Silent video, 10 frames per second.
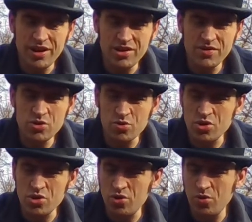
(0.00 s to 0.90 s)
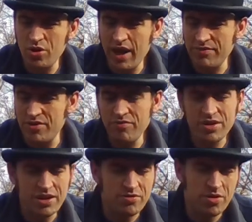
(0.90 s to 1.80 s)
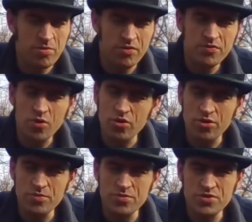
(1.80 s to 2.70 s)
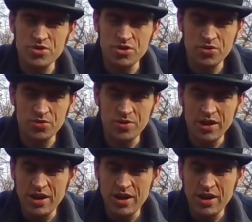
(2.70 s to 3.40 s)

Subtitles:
individuals who look after everything from the forums to